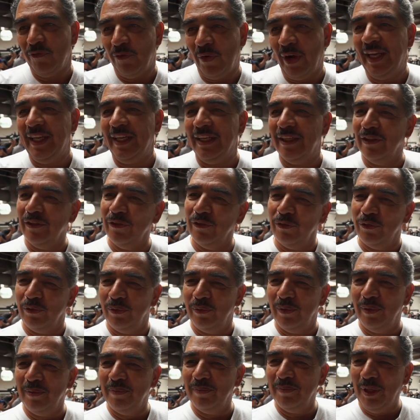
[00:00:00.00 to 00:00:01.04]
fight of
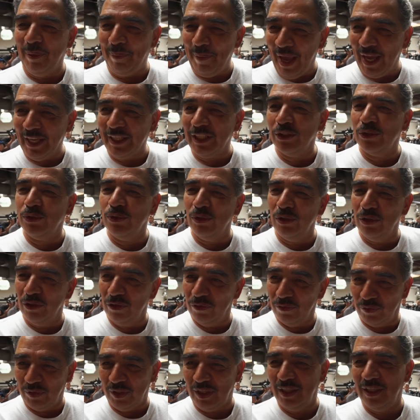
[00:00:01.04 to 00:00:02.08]
the magnitude of
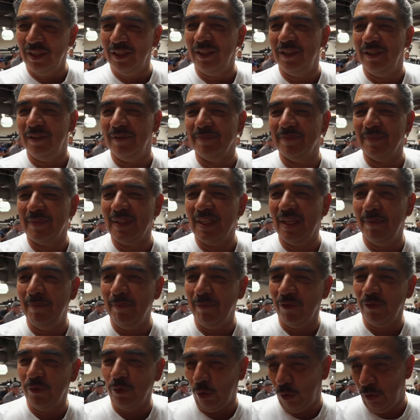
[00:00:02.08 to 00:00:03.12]

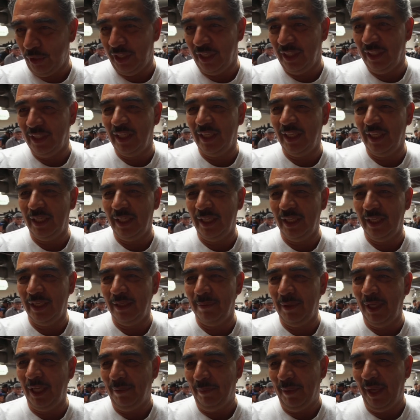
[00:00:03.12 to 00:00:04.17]
Floyd
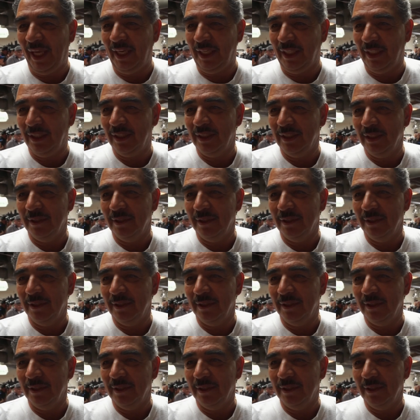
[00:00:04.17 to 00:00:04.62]
and Manny.